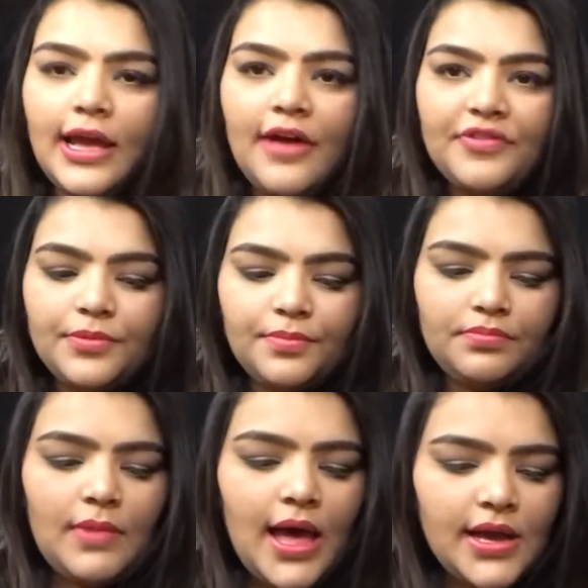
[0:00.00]
have in the
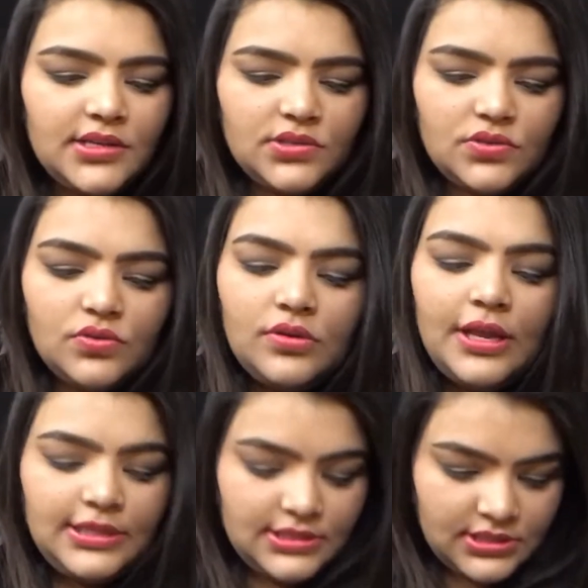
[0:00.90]
bag. So
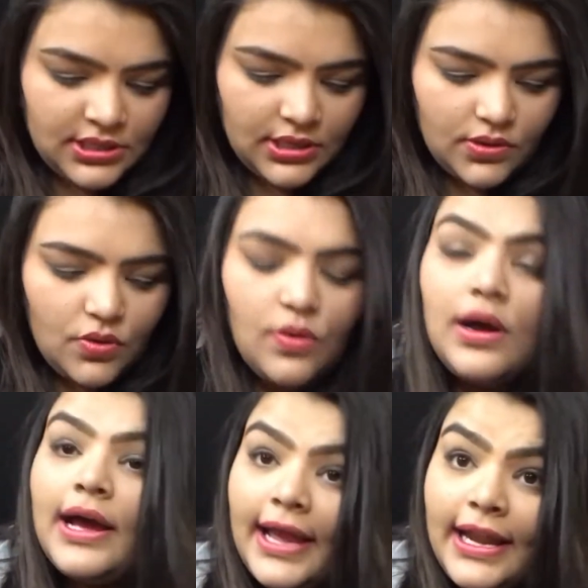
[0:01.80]
let's go
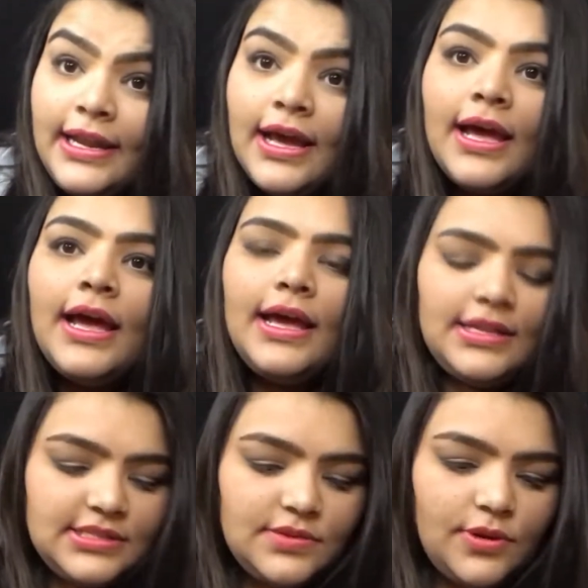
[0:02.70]
ahead
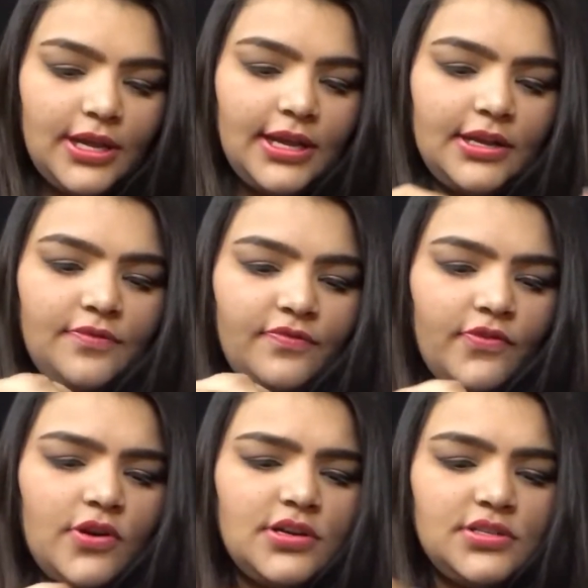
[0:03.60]
and see what I get
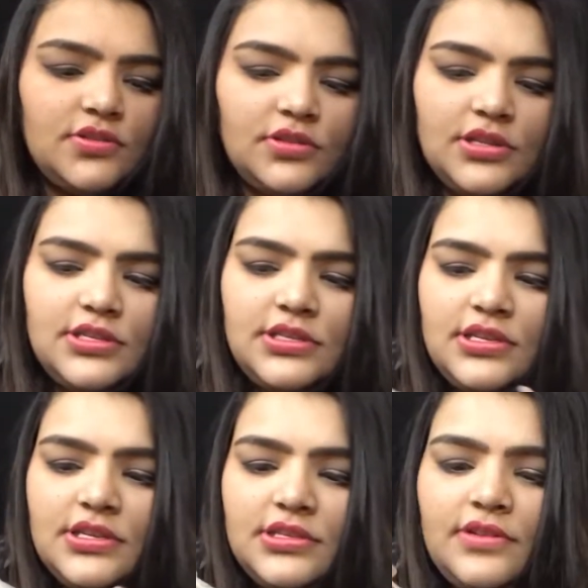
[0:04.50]
first. So this
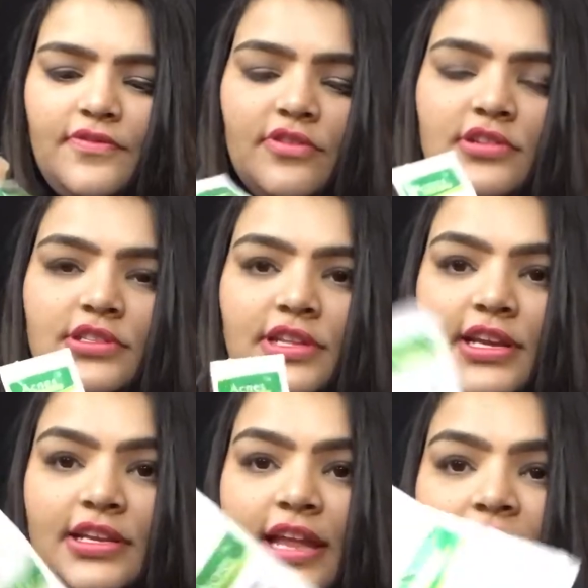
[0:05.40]
is the first
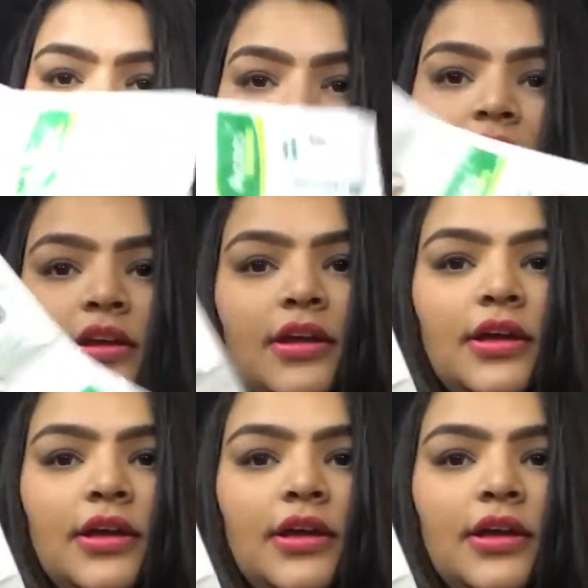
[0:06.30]
thing that